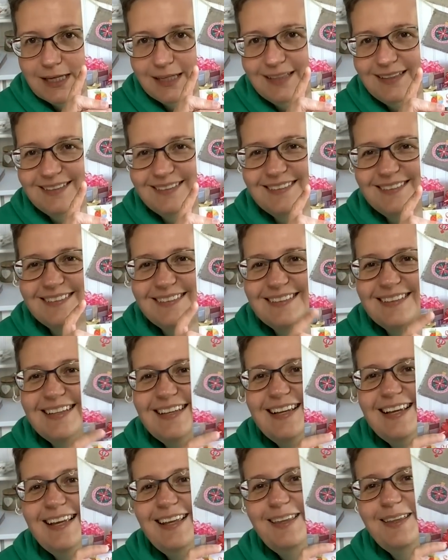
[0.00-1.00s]

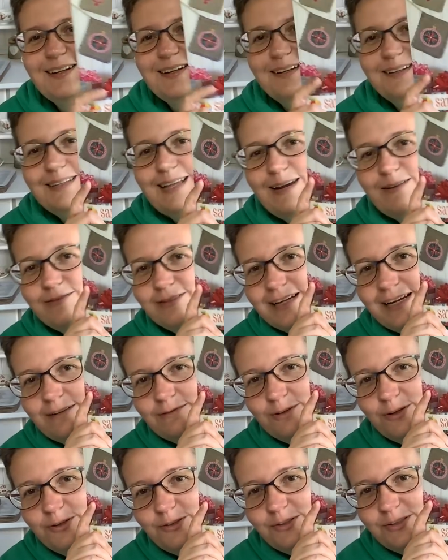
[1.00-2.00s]
that I'll never get
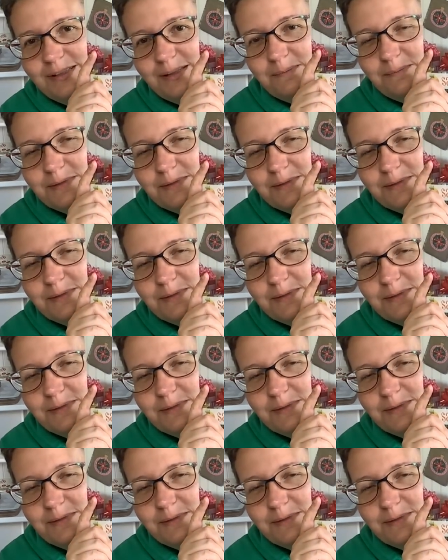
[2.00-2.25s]
round to them.